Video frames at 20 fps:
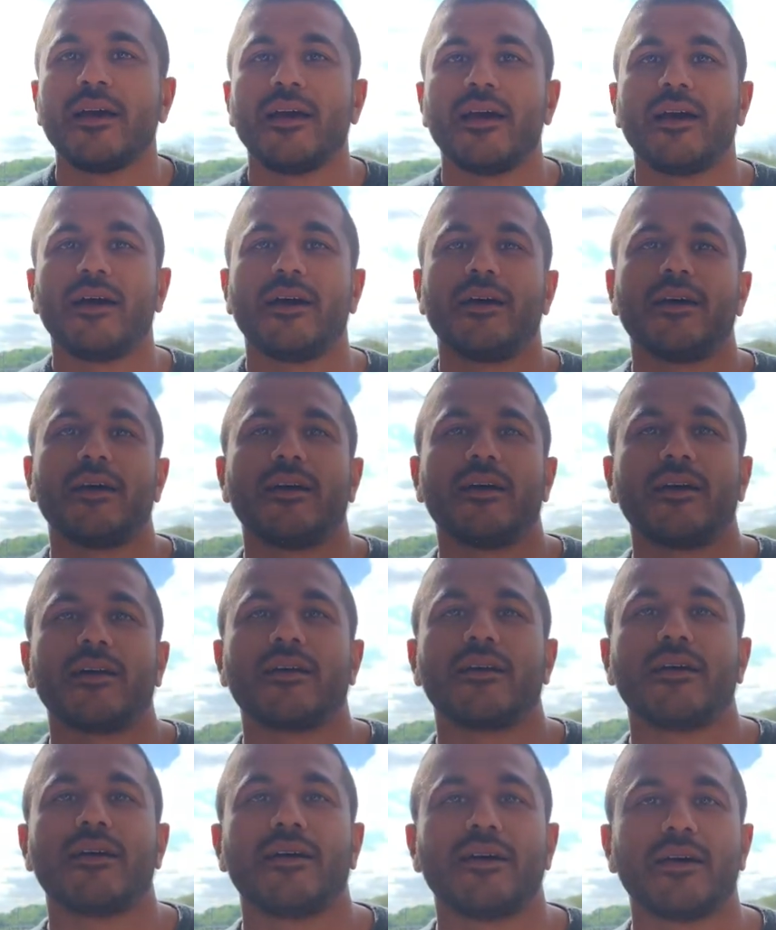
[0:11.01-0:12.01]
uh,
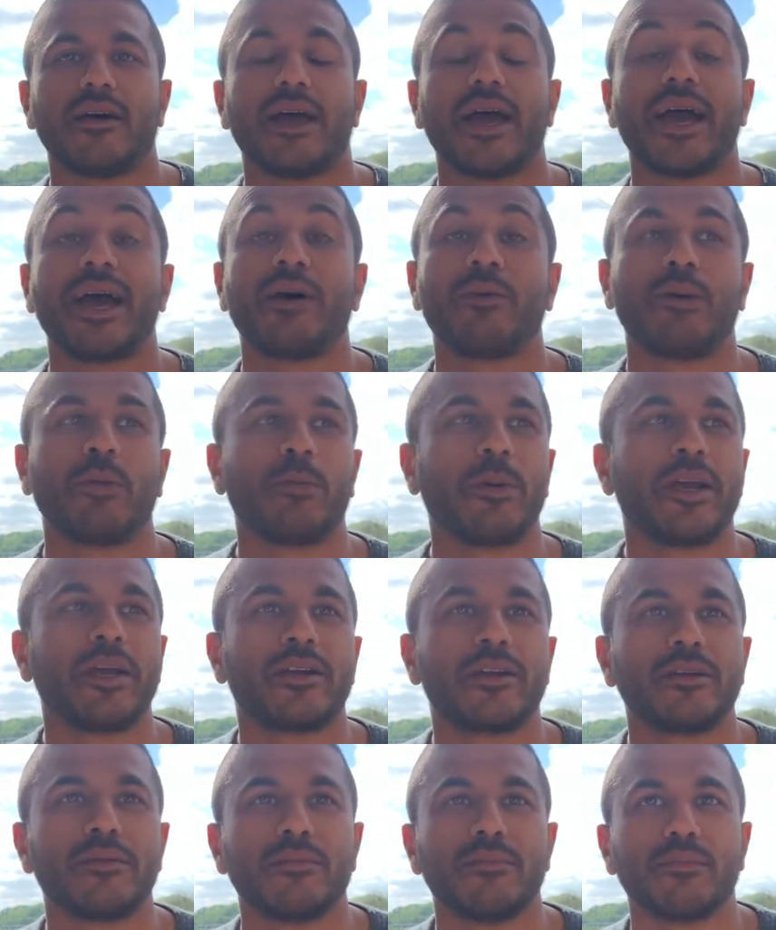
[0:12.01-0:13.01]
how I wake
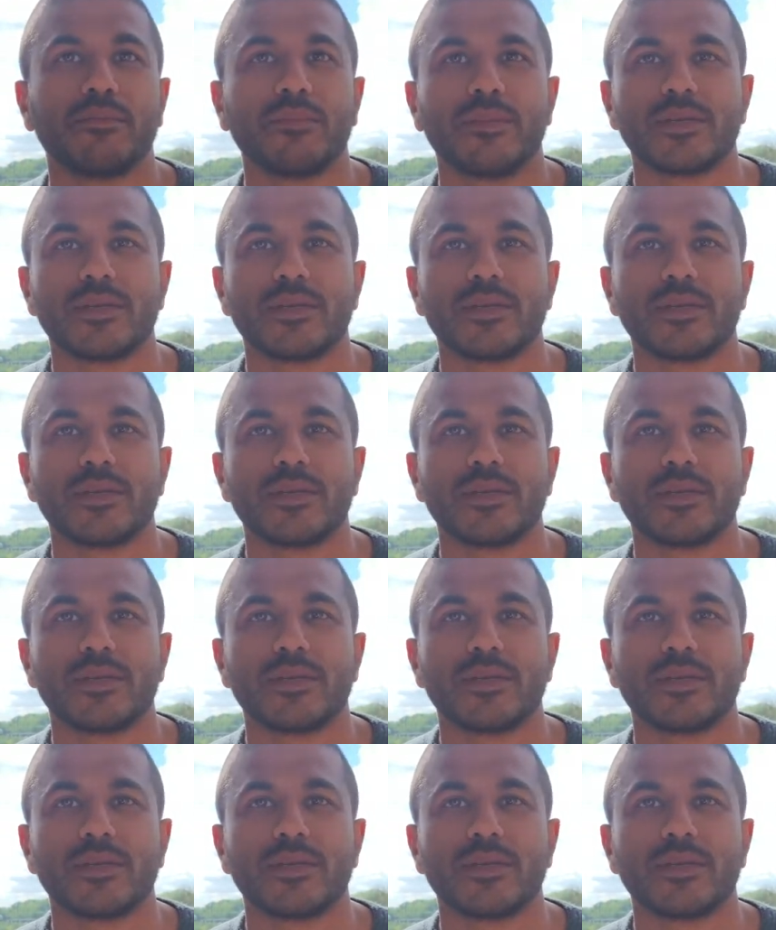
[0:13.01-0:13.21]
up